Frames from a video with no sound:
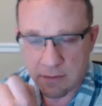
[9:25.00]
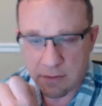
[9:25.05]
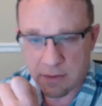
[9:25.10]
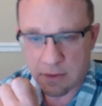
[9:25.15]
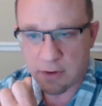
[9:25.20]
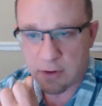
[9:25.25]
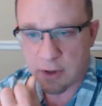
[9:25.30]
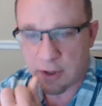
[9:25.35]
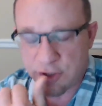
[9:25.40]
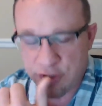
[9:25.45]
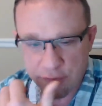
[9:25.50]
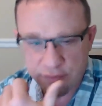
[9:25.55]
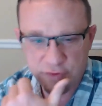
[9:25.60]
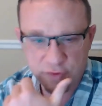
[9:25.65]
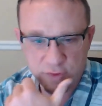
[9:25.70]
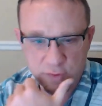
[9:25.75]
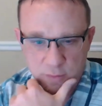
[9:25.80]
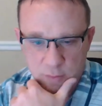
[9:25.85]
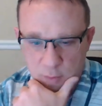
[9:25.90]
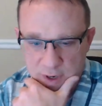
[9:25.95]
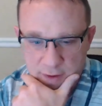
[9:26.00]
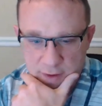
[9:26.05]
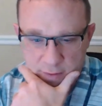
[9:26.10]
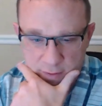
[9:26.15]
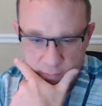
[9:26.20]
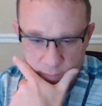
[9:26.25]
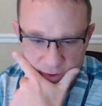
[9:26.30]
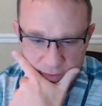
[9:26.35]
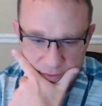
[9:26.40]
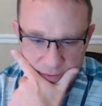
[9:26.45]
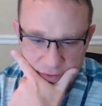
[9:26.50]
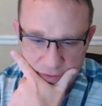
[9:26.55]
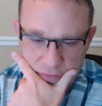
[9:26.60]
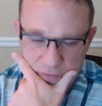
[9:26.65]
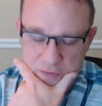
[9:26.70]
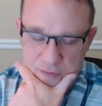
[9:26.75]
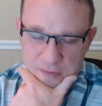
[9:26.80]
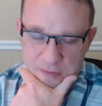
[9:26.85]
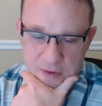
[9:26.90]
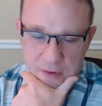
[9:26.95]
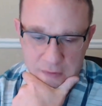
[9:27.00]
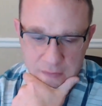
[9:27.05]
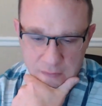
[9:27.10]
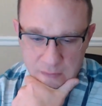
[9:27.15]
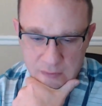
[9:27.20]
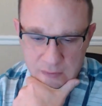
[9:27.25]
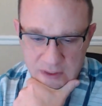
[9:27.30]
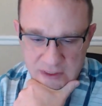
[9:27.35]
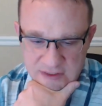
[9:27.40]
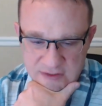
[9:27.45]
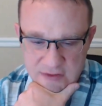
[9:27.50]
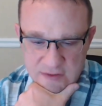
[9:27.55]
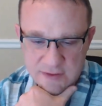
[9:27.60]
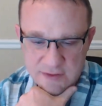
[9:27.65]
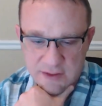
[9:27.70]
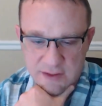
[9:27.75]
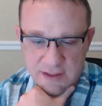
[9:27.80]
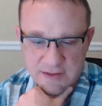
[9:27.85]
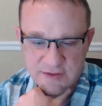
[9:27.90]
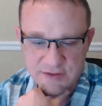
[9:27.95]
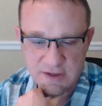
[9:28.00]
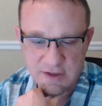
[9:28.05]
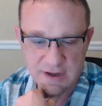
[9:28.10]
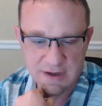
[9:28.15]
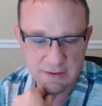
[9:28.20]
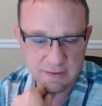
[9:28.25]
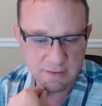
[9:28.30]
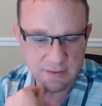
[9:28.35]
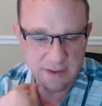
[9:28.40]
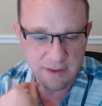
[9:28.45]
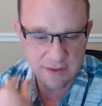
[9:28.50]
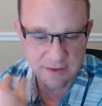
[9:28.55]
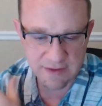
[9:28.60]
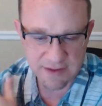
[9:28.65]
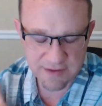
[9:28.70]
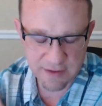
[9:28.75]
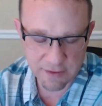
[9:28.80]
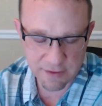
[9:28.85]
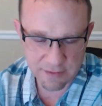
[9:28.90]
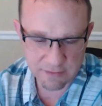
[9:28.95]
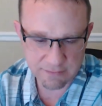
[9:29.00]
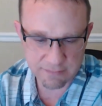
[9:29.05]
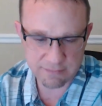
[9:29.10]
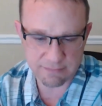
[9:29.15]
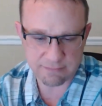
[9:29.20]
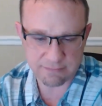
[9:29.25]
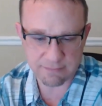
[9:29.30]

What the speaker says: on YouTube, where on YouTube though? It's not like these aren't videos.